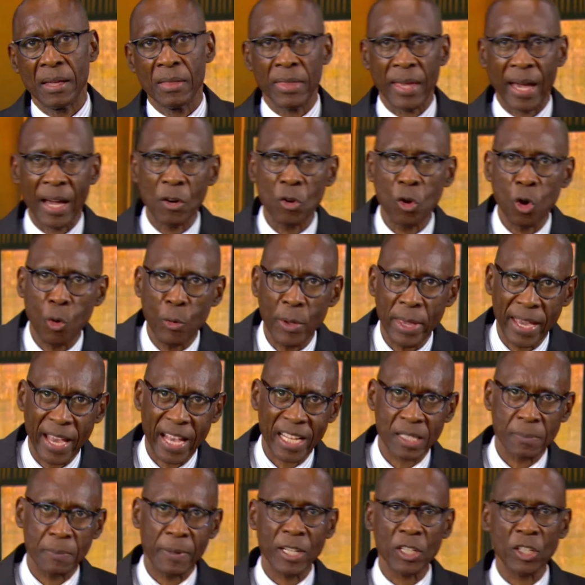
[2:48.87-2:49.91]
The ongoing
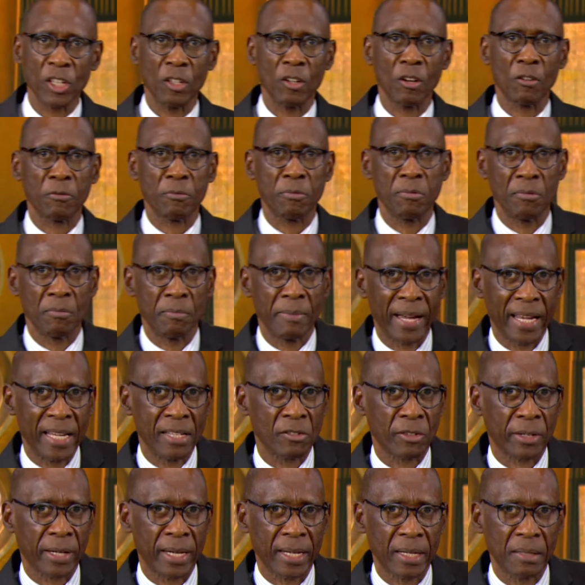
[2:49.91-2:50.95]
expansion by
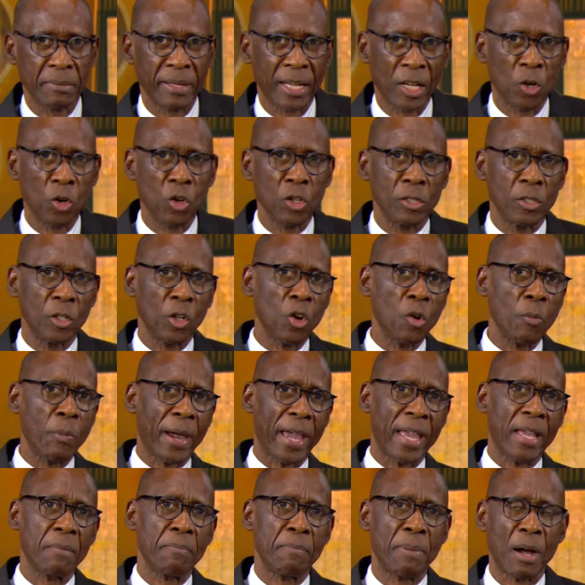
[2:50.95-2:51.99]
Israel, by the
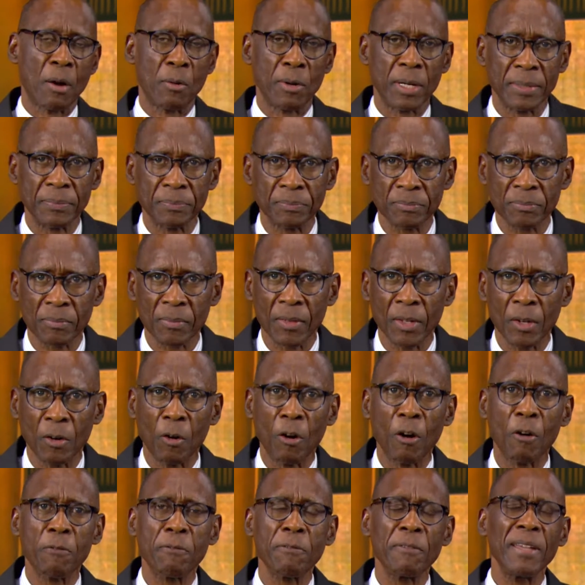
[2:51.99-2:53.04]
occupying power,
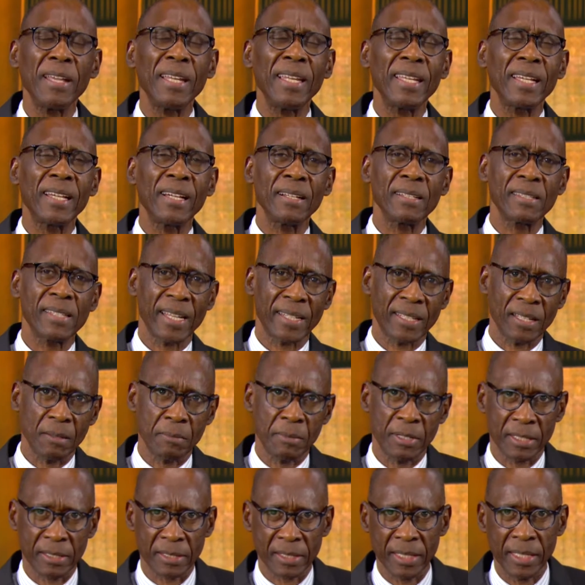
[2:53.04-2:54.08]
of illegal
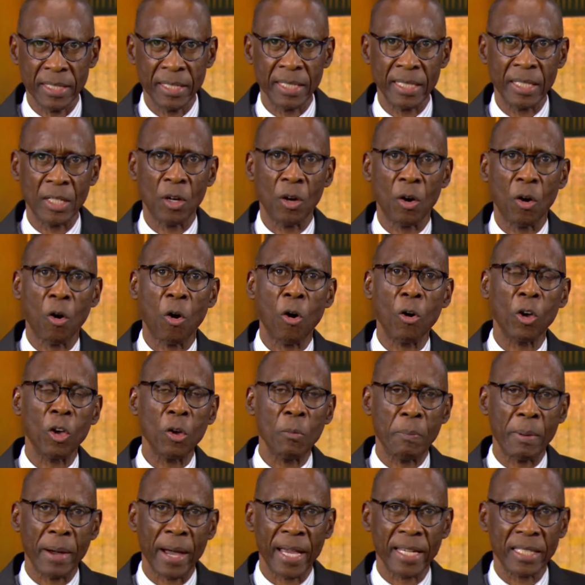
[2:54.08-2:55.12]
settlements in the
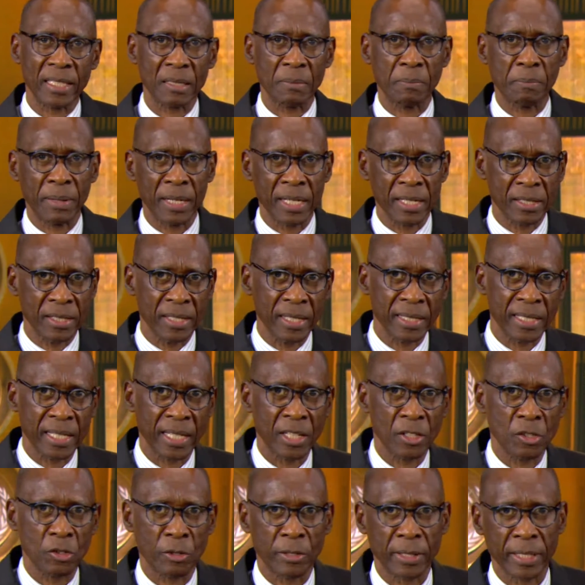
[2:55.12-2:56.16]
occupied Palestinian
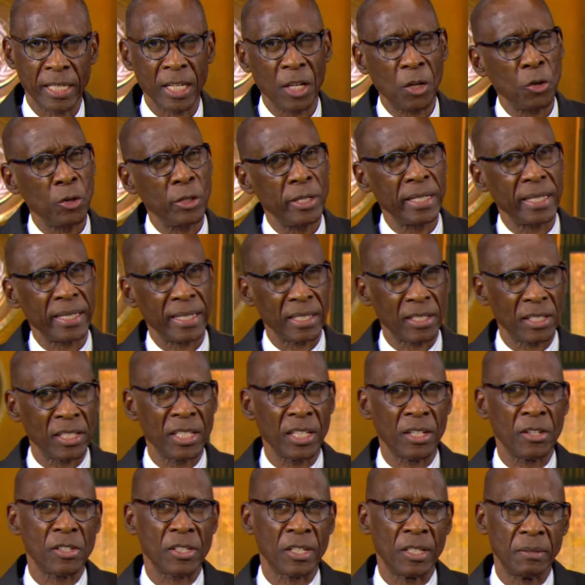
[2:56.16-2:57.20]
territory, including East
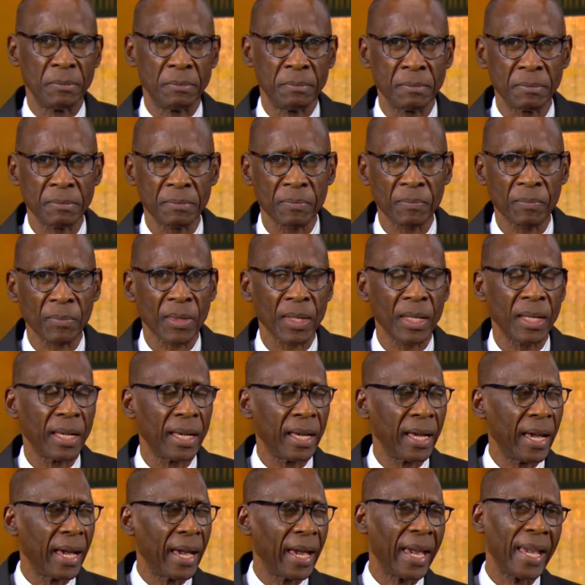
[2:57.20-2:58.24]
Jerusalem,
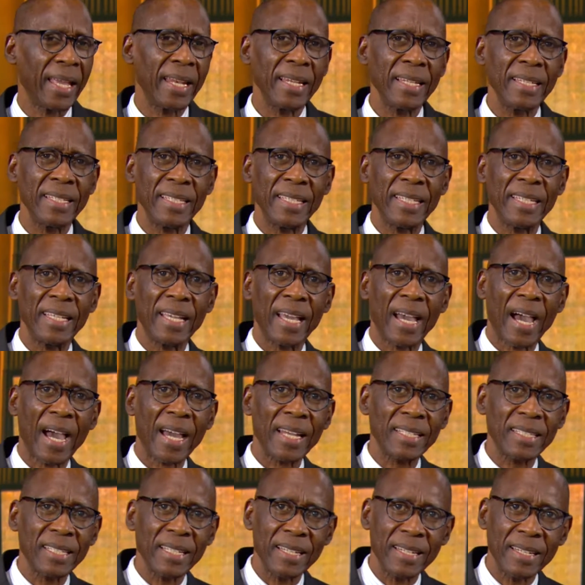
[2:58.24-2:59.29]
and the
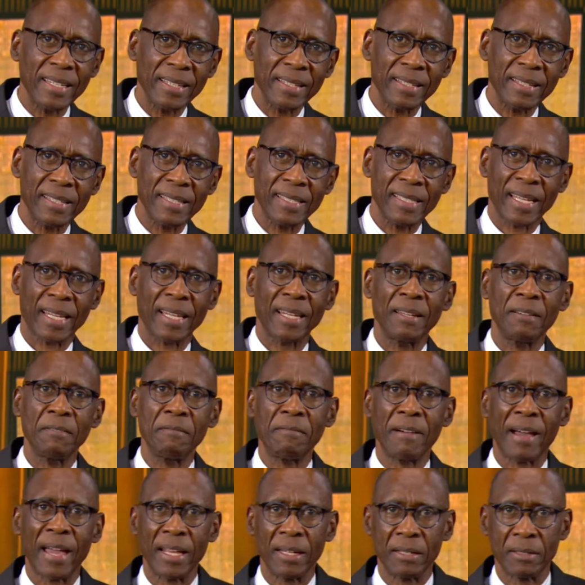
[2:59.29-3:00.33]
attendant settler
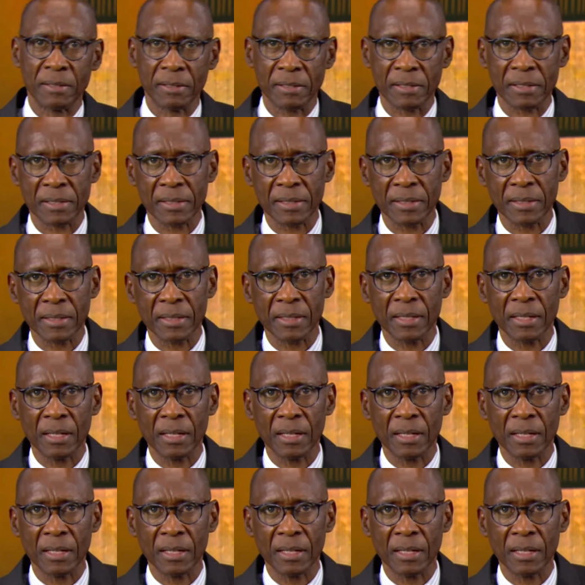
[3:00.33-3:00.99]
violence,